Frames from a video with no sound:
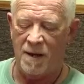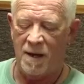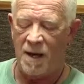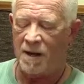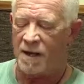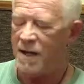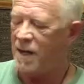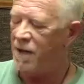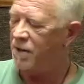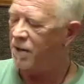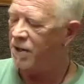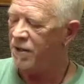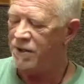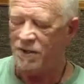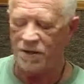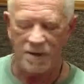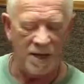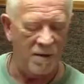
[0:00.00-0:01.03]
Again,
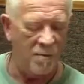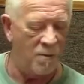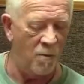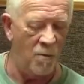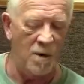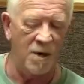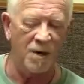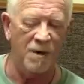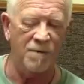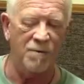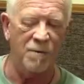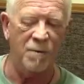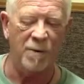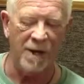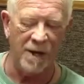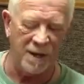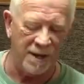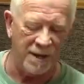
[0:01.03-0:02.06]
this is a wonderful
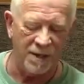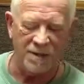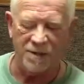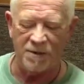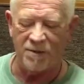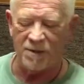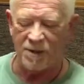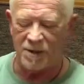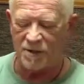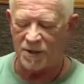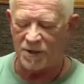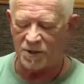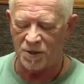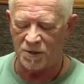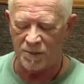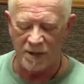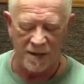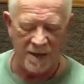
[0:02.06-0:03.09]
way to get to know your
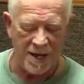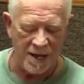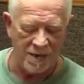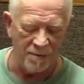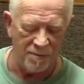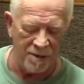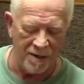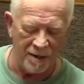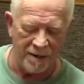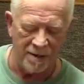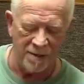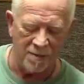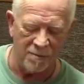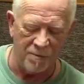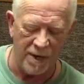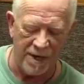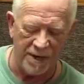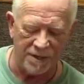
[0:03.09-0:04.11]
instrument and a really
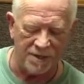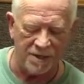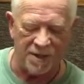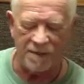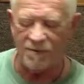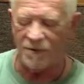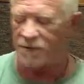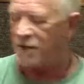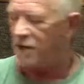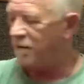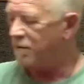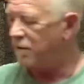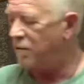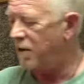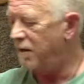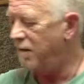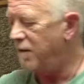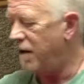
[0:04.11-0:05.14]
good way to save yourself
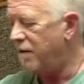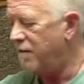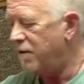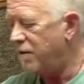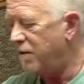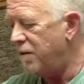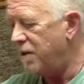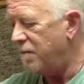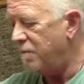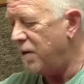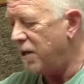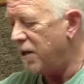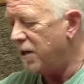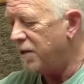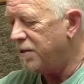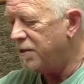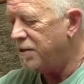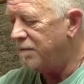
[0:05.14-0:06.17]
$25 or
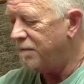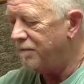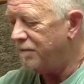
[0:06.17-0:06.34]
$30.